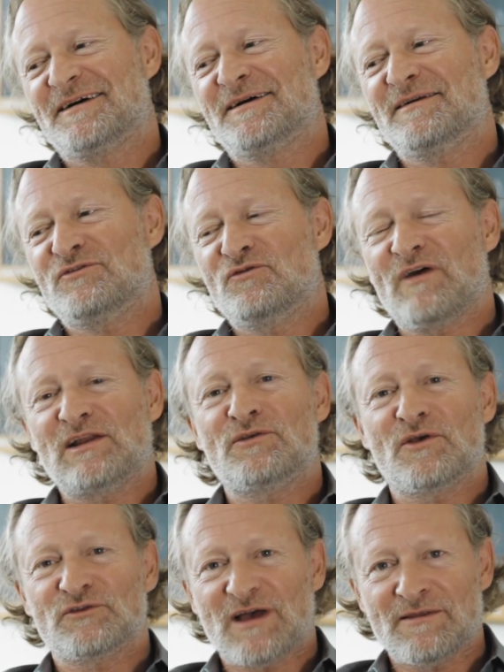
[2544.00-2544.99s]
uh, if you value
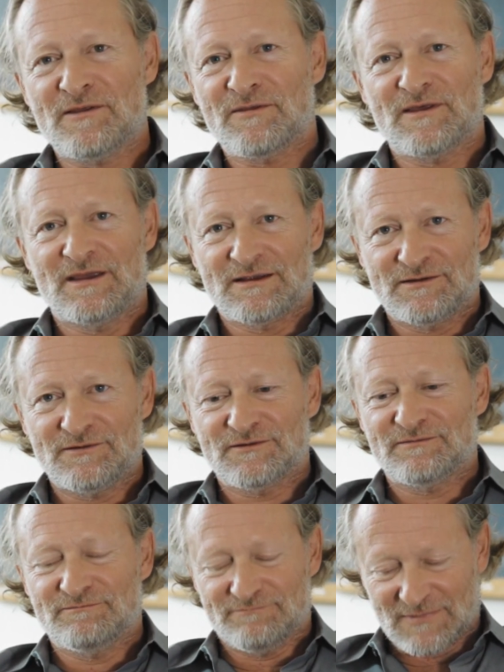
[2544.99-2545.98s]
those other
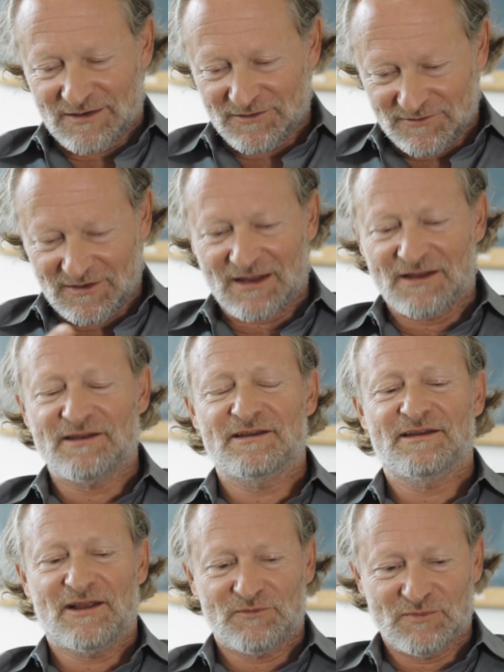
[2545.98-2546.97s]
things,
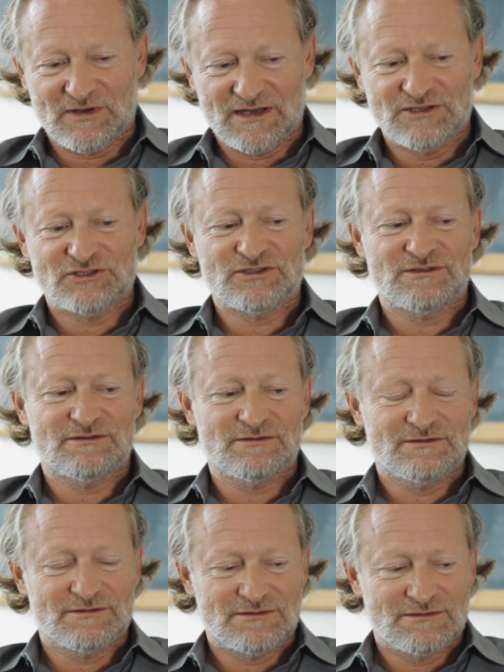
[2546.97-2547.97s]
understanding and explanation,